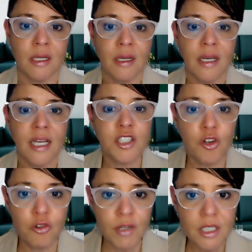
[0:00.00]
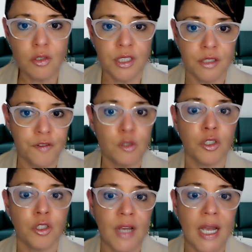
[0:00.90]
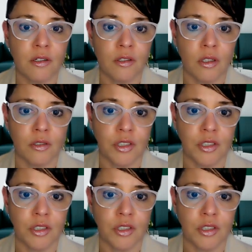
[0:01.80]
is critical to the future of agriculture.